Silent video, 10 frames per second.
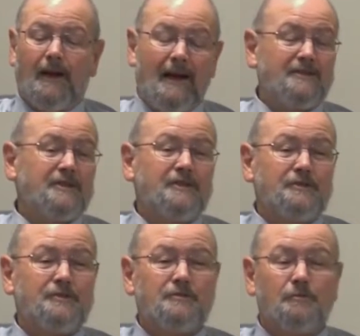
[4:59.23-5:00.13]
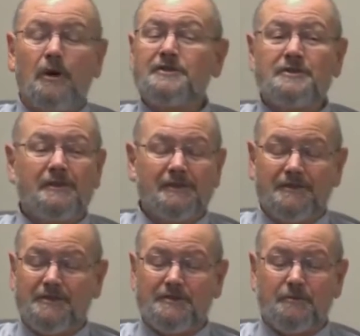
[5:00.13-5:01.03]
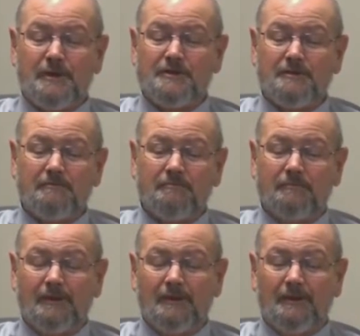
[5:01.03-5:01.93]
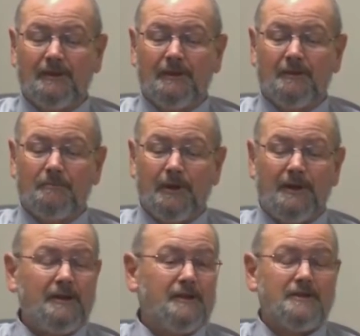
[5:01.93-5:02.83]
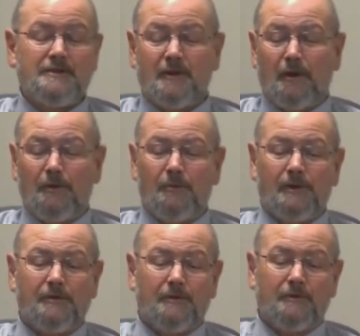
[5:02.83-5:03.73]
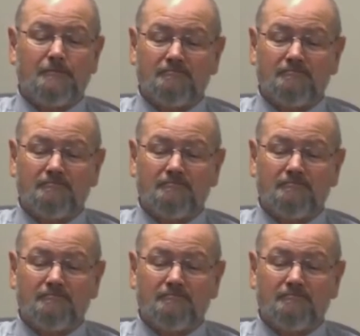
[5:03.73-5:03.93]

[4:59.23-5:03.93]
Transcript: Isaac is questioning the situation, but he is all the way through